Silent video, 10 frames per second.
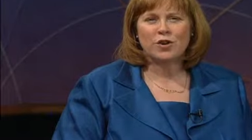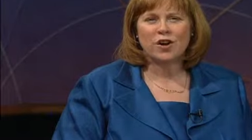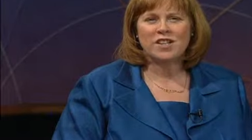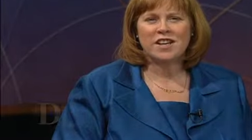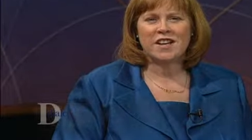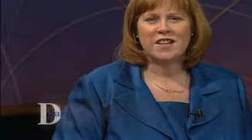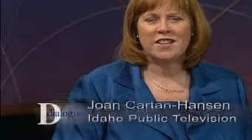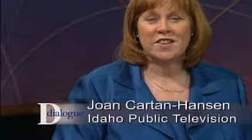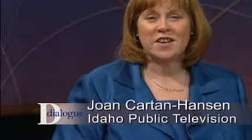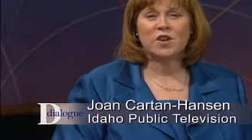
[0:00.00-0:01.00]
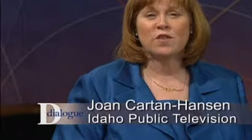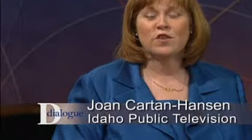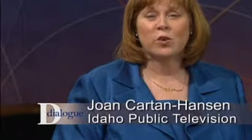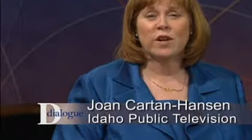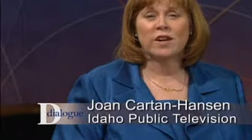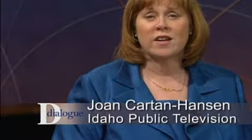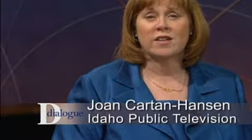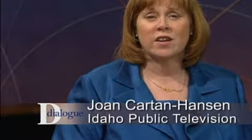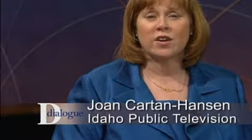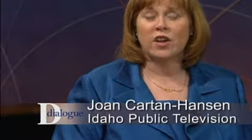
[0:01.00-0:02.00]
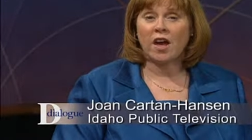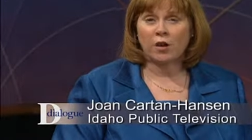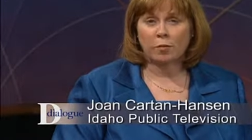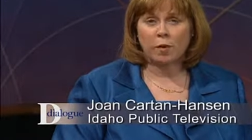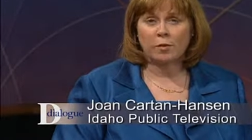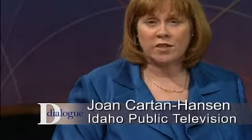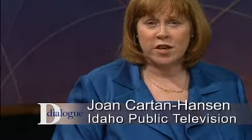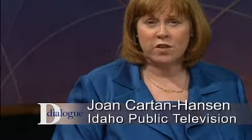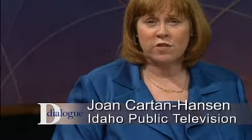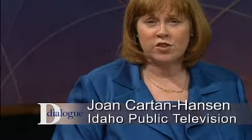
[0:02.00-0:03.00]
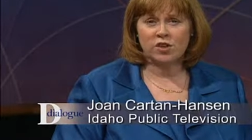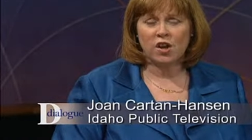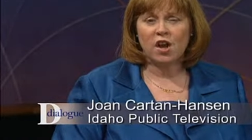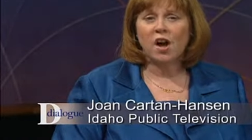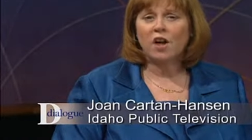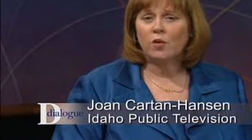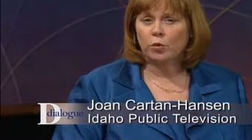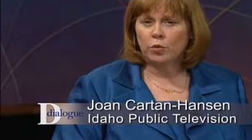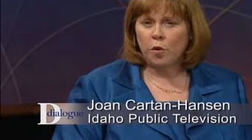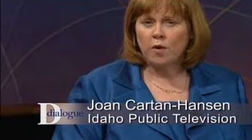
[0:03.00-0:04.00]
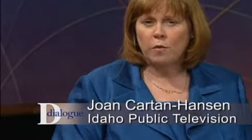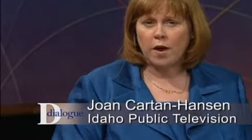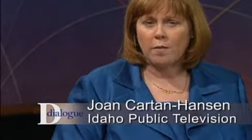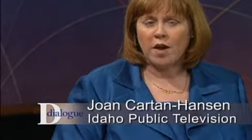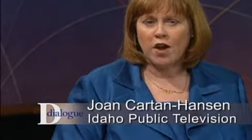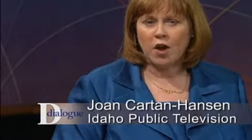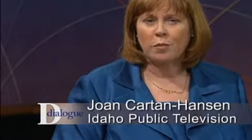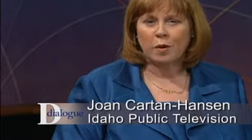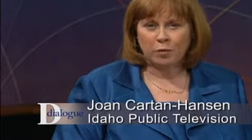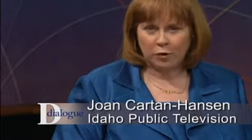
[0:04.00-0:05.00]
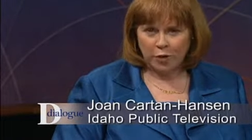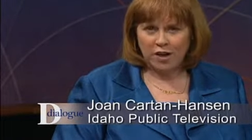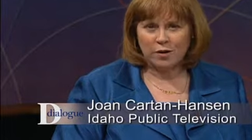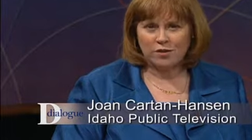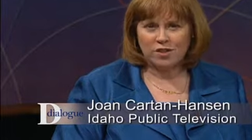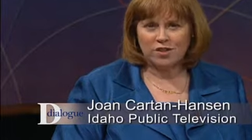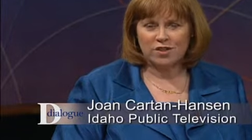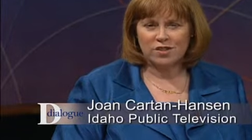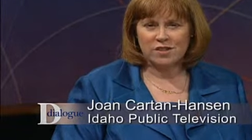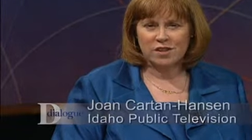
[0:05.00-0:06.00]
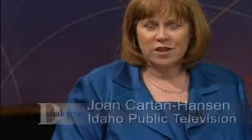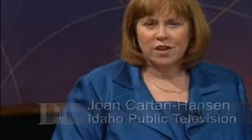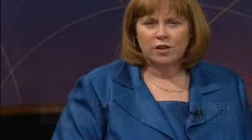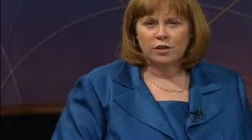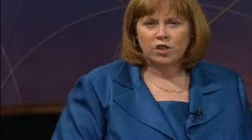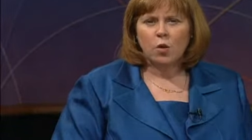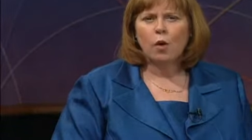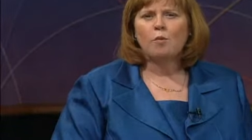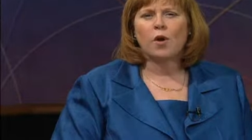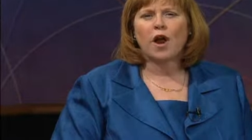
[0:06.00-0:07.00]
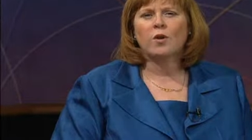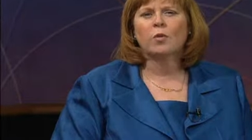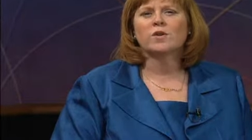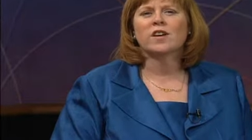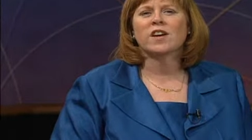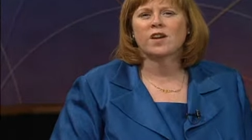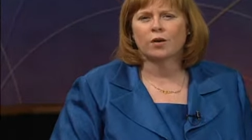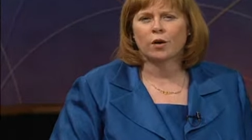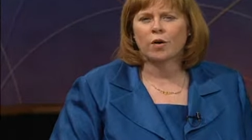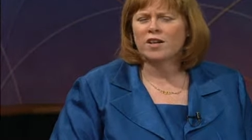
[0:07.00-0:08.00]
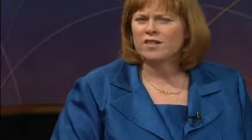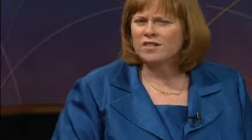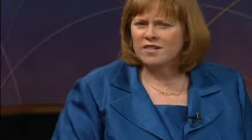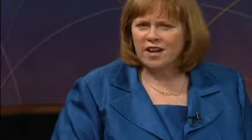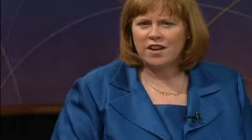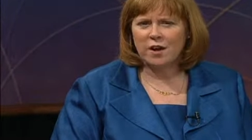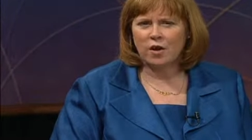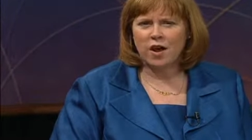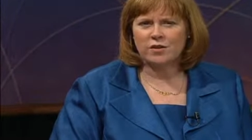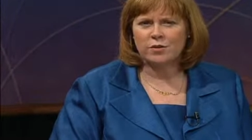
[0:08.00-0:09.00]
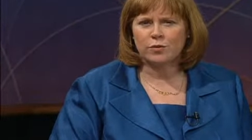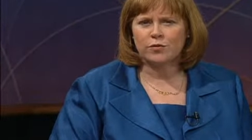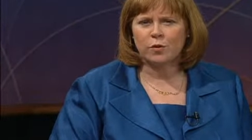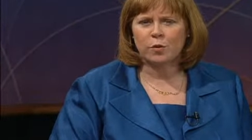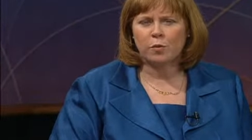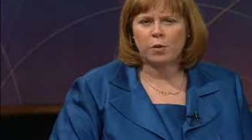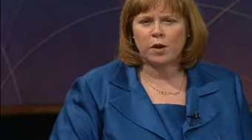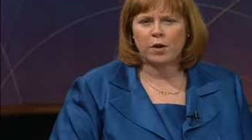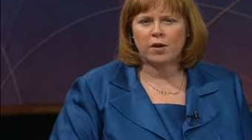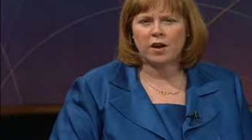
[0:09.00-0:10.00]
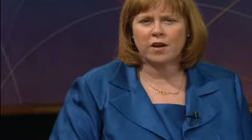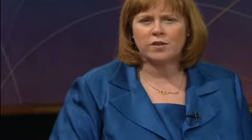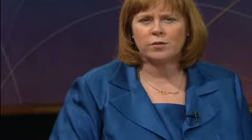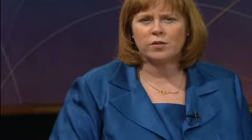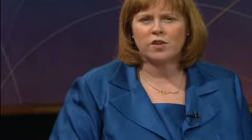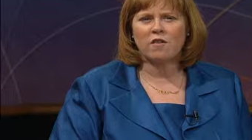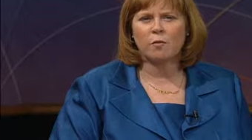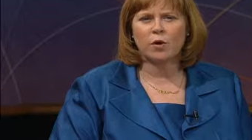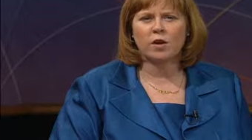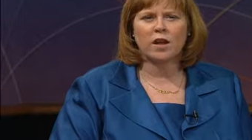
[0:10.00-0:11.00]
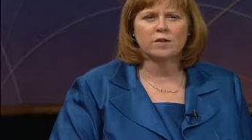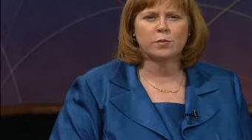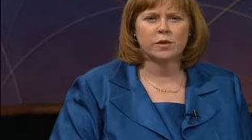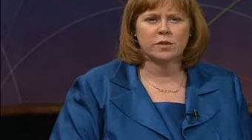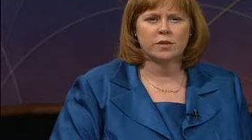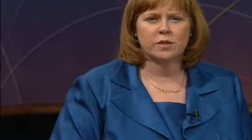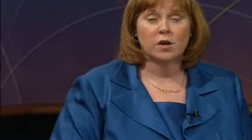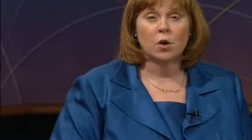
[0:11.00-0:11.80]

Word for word: Cartan Hansen. Thank you for joining us here on Idaho Public Television, on the World Wide Web, and on public radio stations. Joe O'Brien was a hero, a standout high school football player and high school sophomore class president.